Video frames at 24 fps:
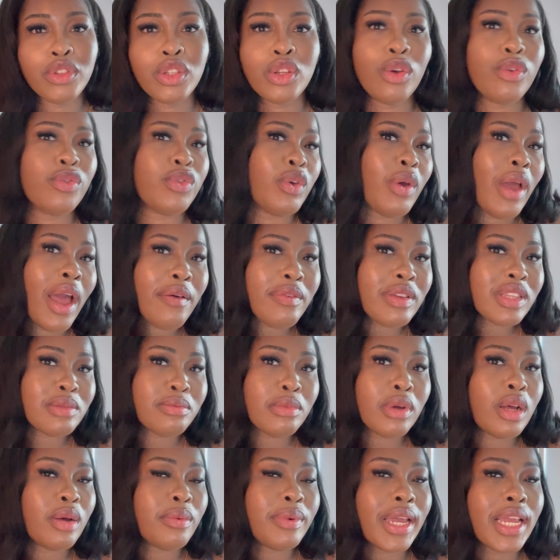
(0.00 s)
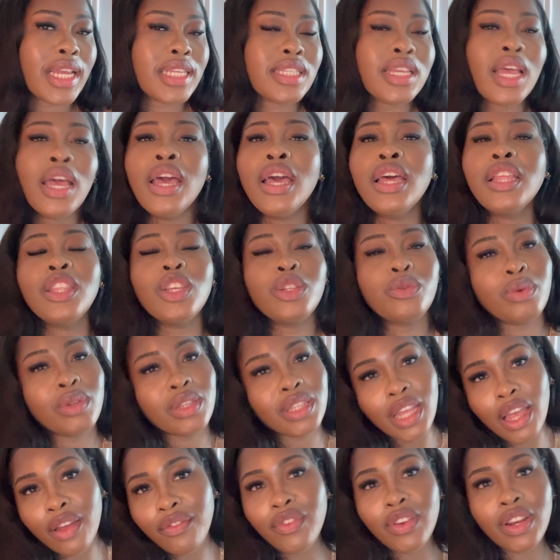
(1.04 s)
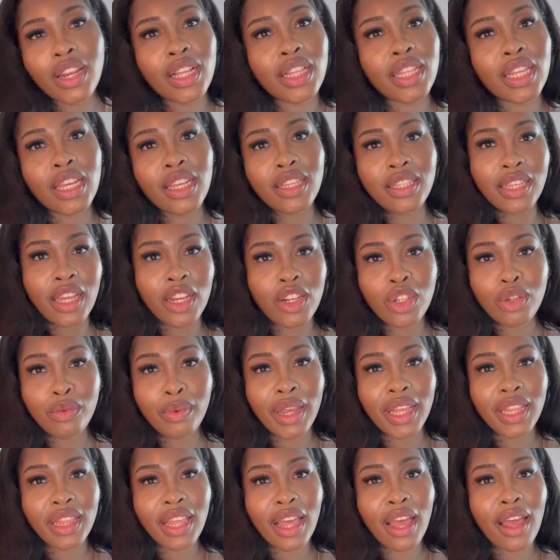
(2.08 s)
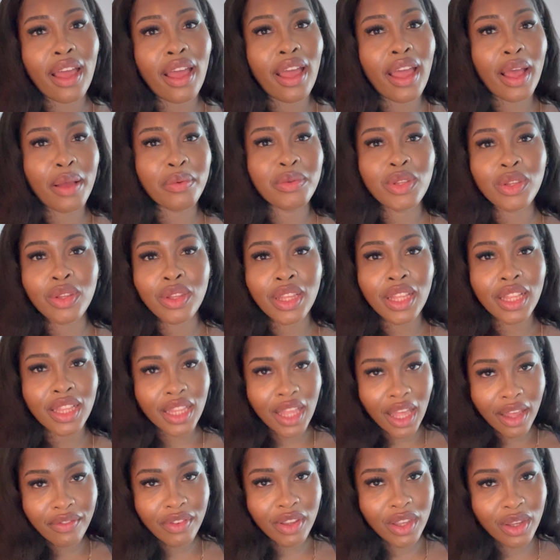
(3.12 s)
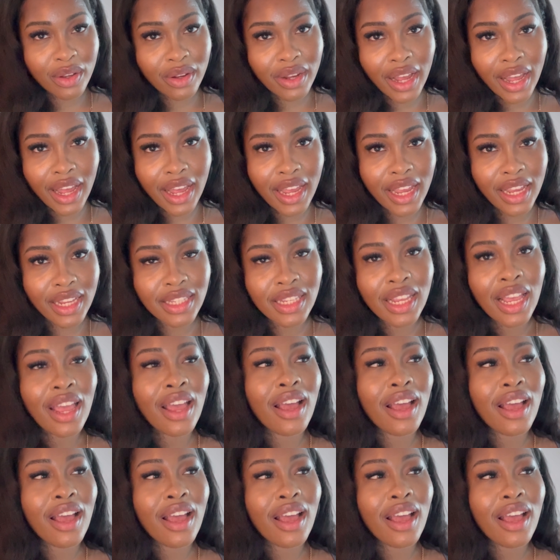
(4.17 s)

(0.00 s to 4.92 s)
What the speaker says: So if you have a small waist, this will definitely accentuate that. I absolutely love it, you guys.